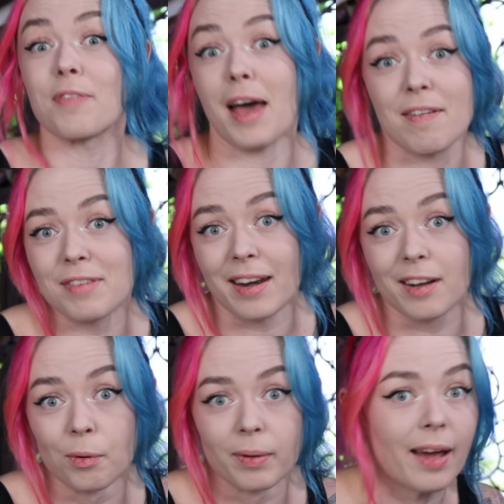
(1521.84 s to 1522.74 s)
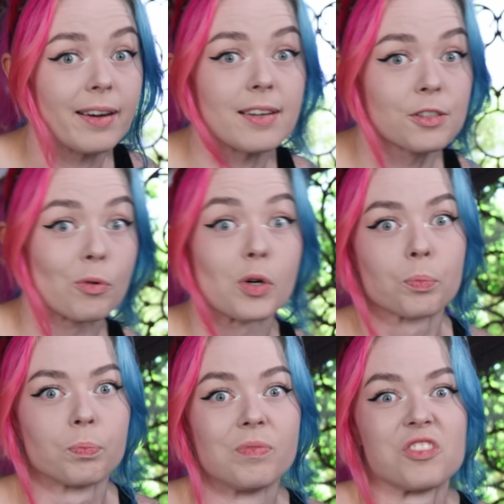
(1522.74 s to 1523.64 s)
if you have any cool ideas for
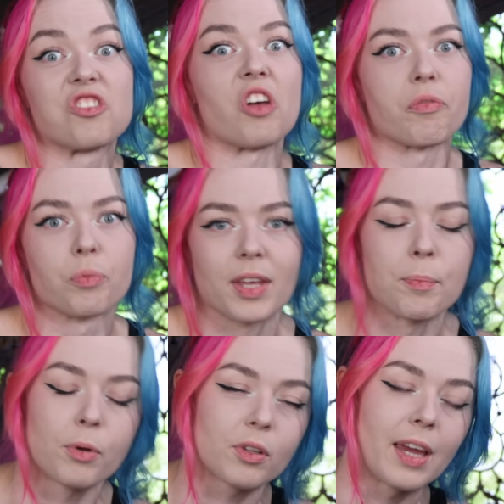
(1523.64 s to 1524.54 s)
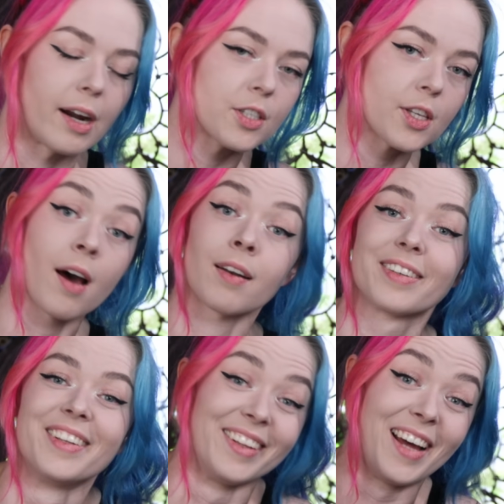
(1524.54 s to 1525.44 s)
stuff we can put gears
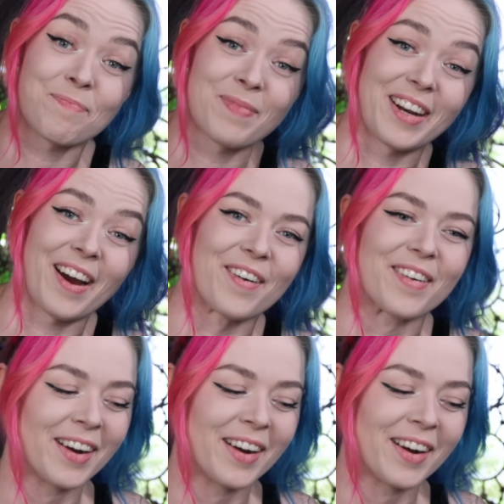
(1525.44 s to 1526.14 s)
on, let me know,